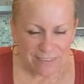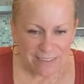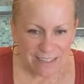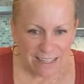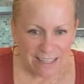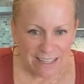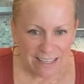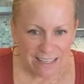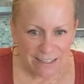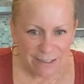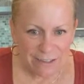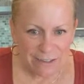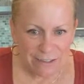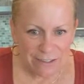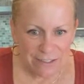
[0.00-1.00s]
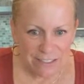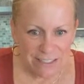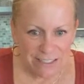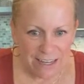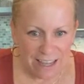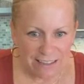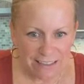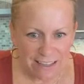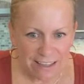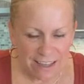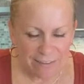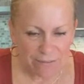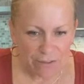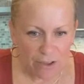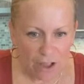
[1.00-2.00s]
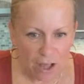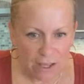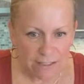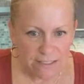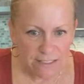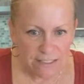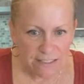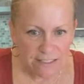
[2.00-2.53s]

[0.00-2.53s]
It kills, I think I've lost,